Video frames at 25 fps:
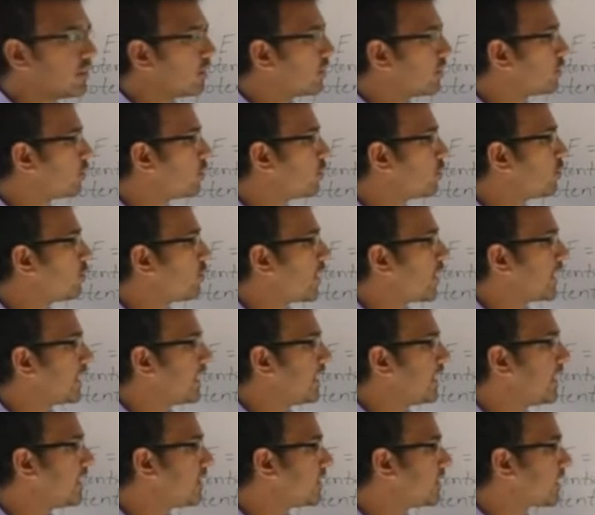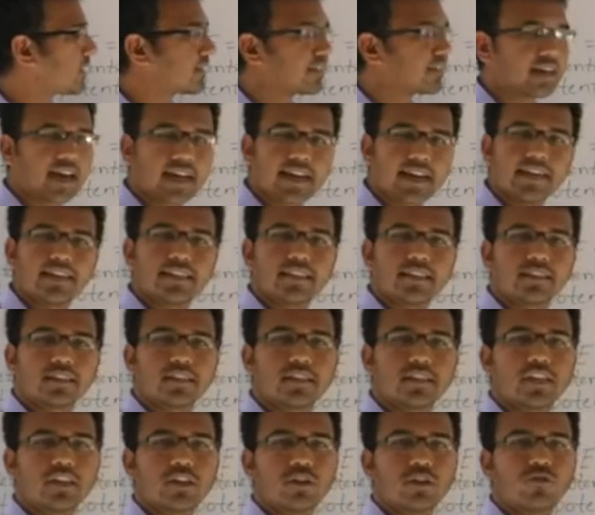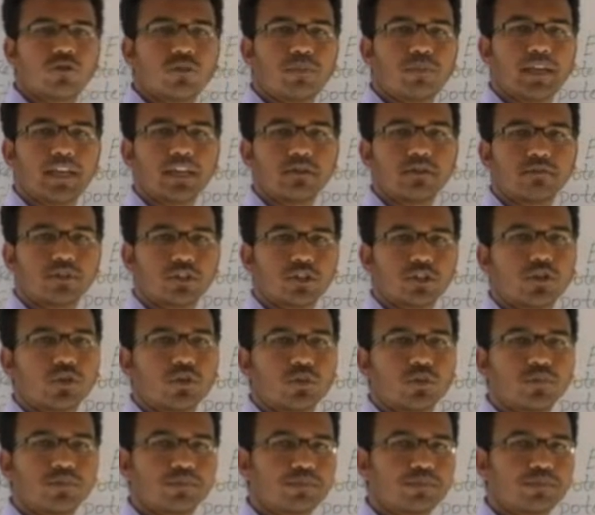So finally, the current in the circuit will become zero.